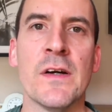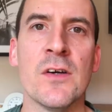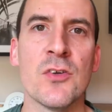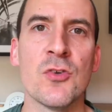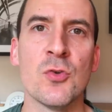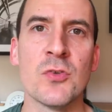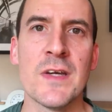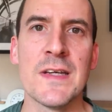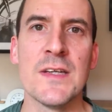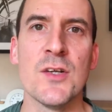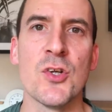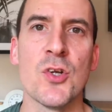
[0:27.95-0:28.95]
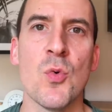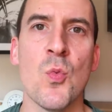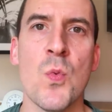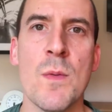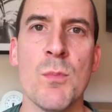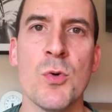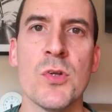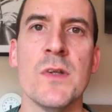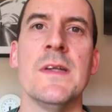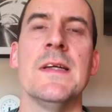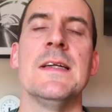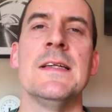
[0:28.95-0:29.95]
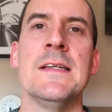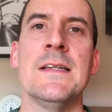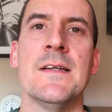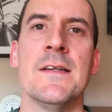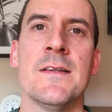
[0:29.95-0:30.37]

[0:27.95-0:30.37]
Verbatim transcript: Arsenal taking on Wimbledon in